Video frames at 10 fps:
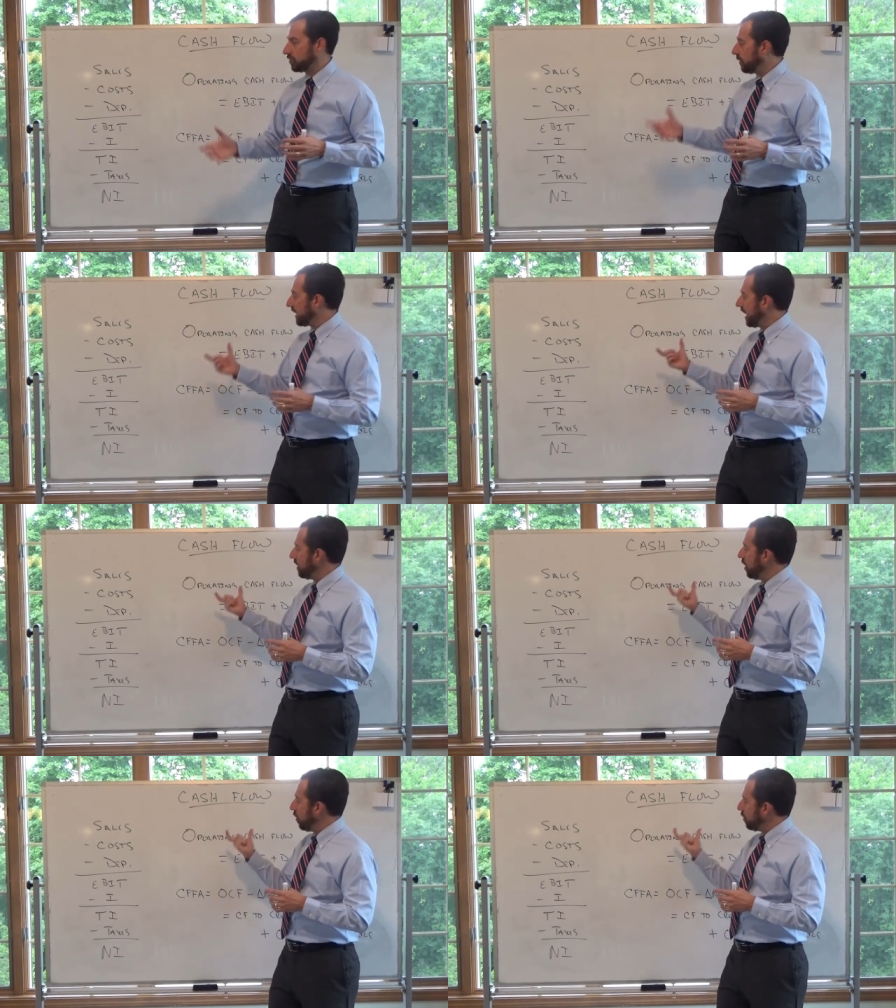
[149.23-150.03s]
So
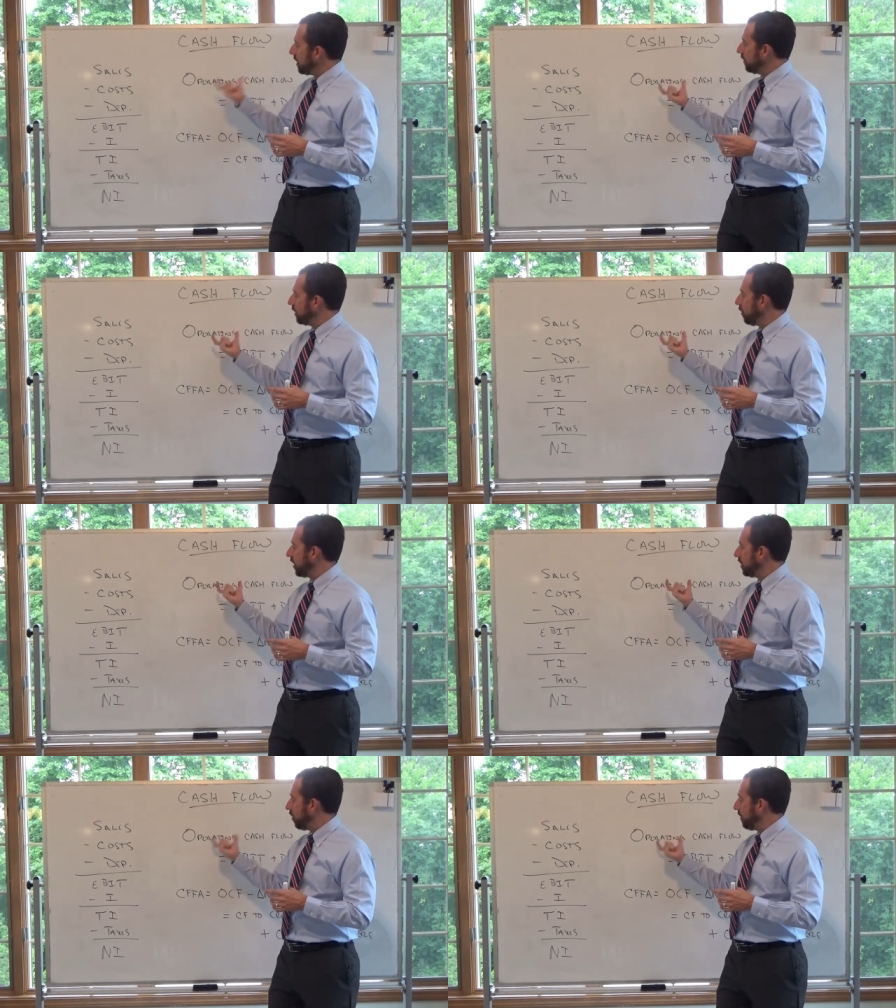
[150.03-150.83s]
again, we only
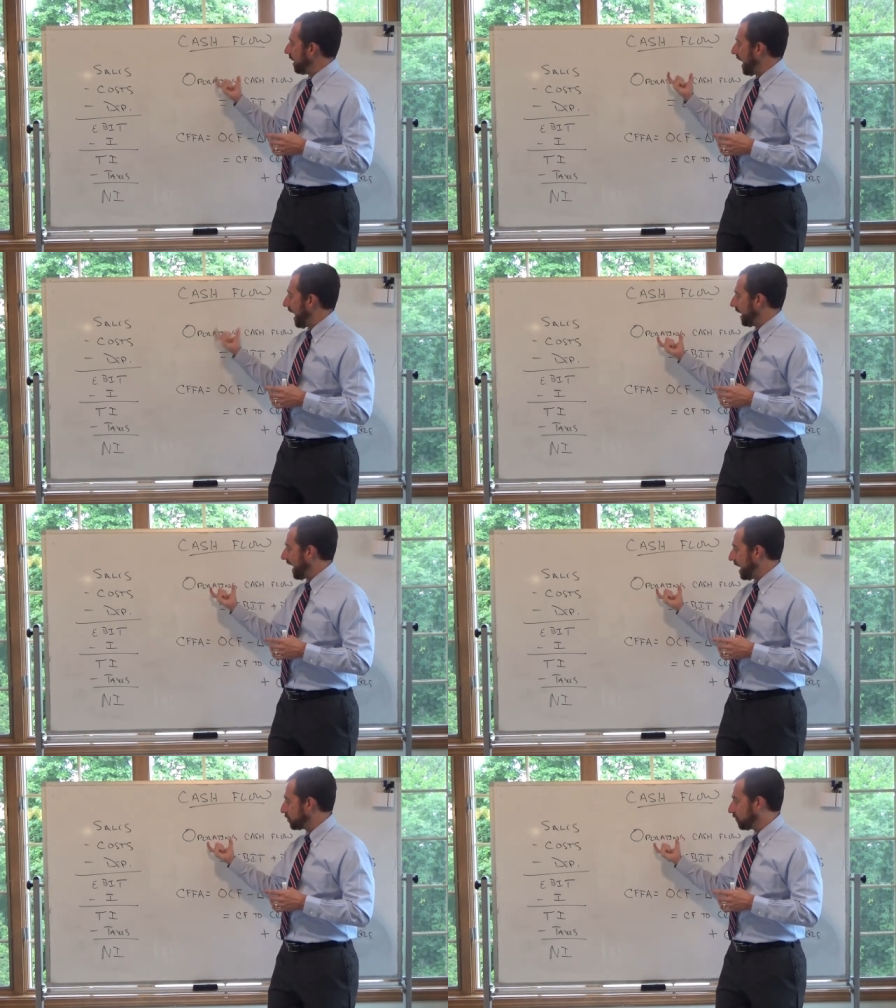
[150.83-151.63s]
want to know about
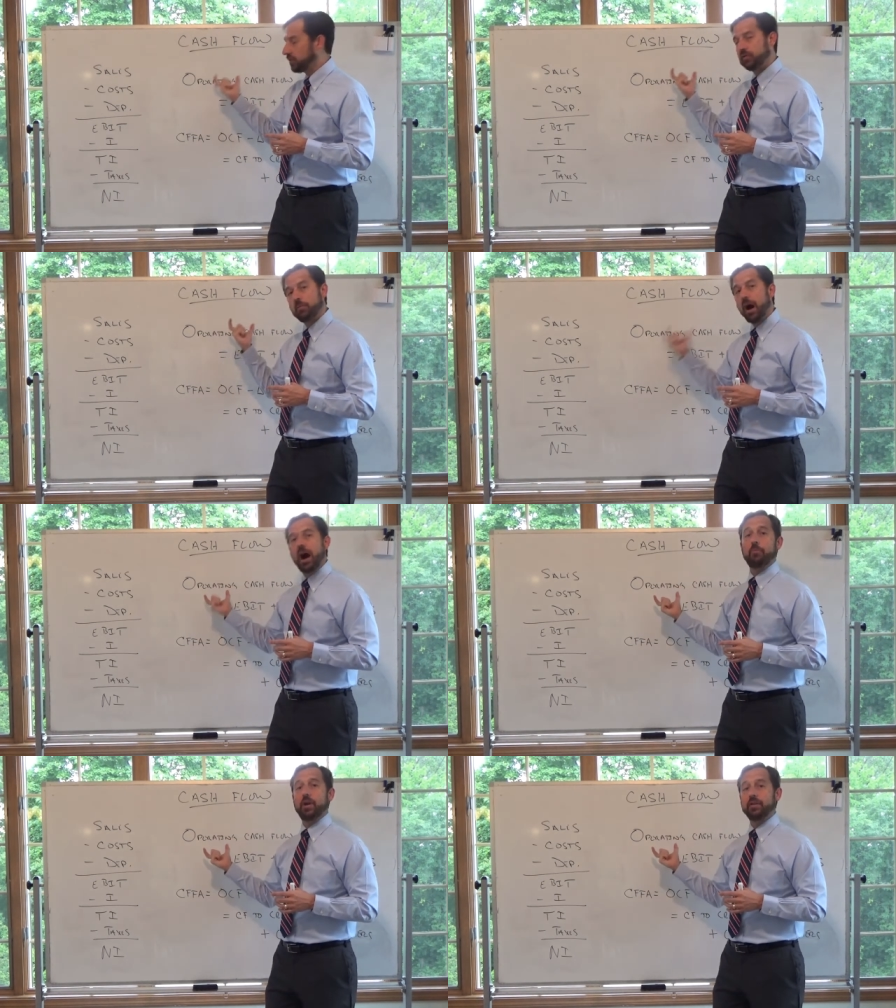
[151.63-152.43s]
cash flows from
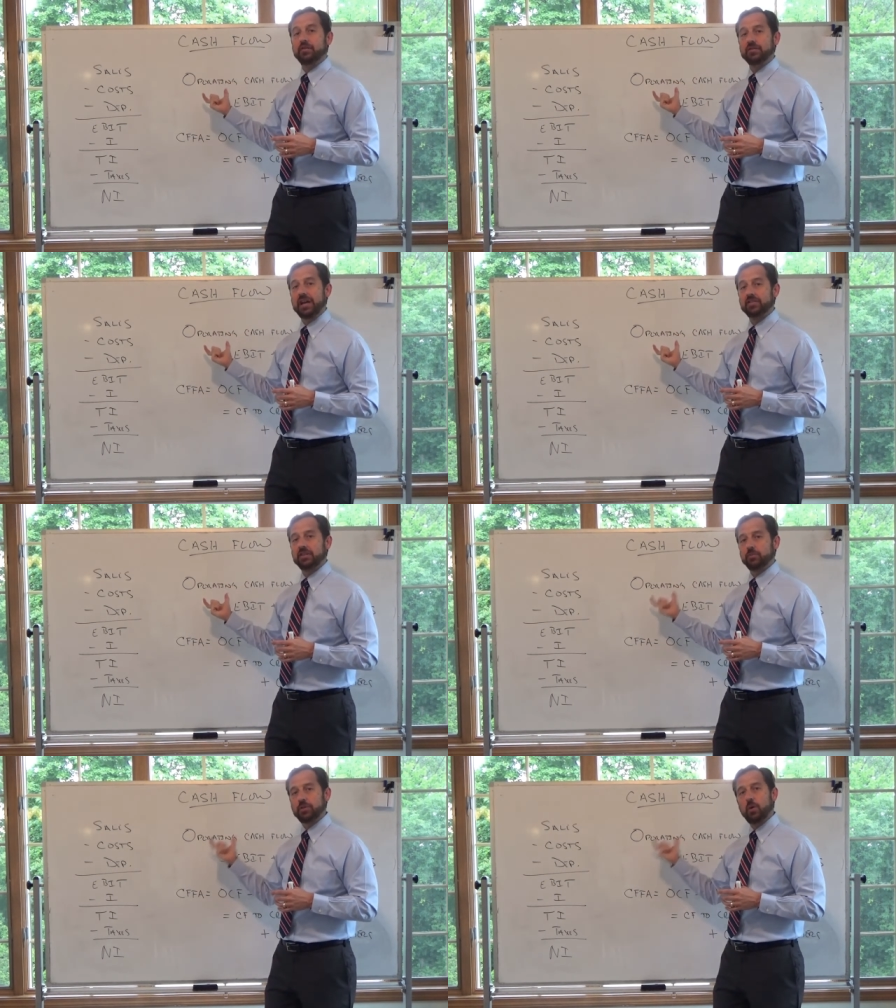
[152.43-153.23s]
operating those
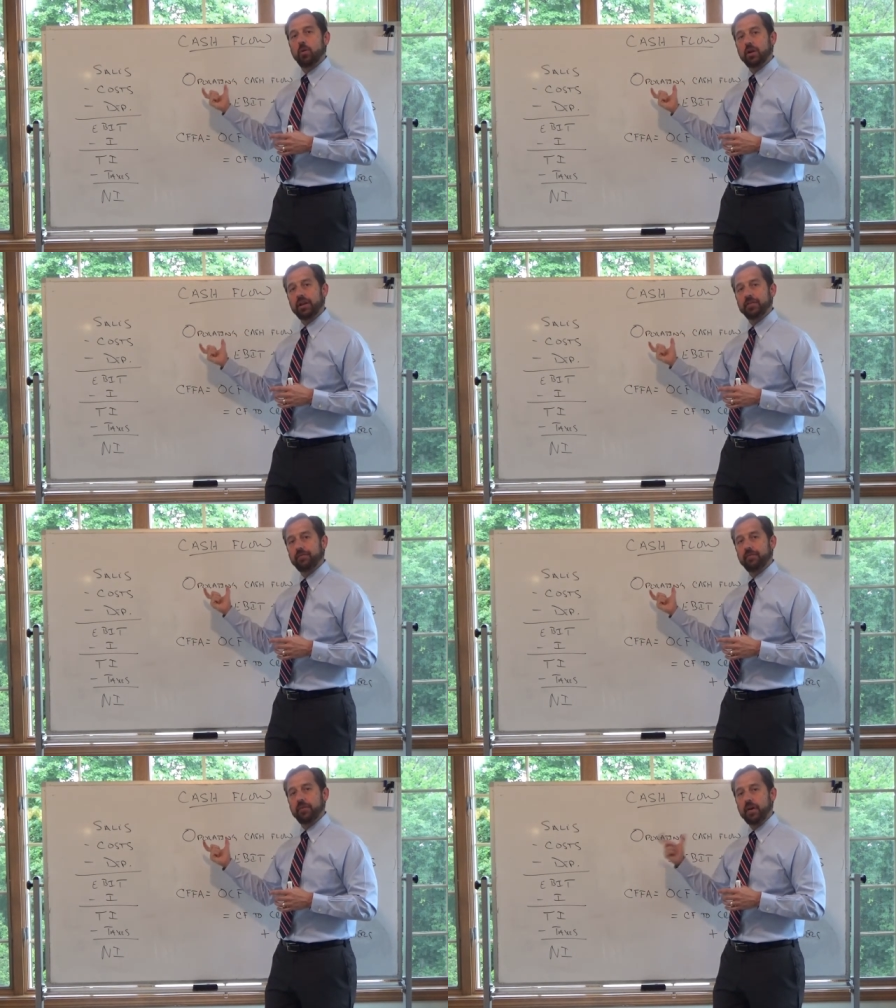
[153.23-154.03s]
assets. We don't want to let
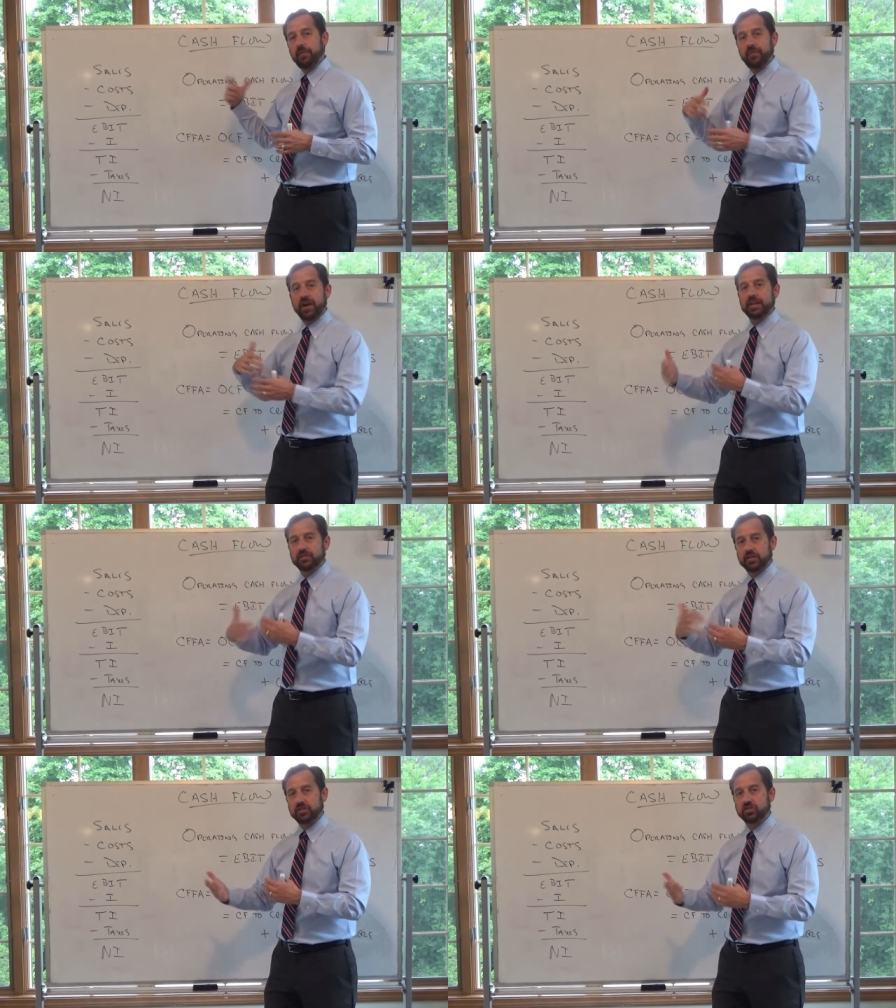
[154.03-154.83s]
the
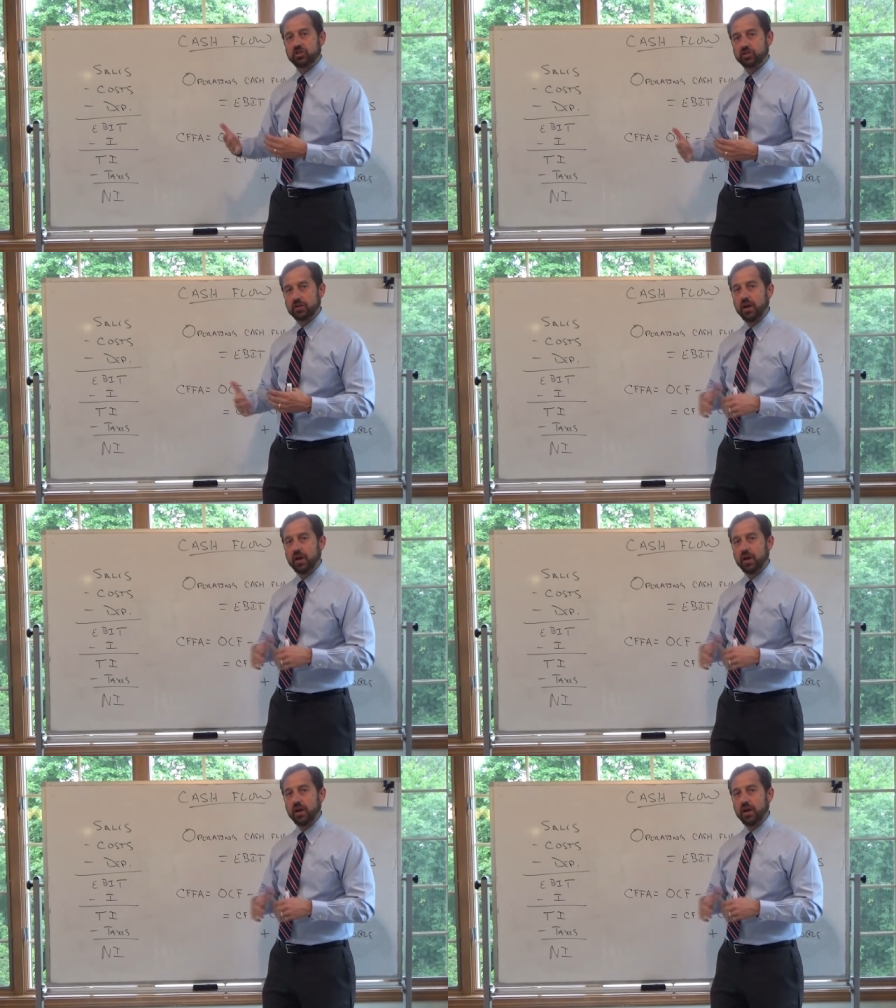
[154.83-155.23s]
financing decision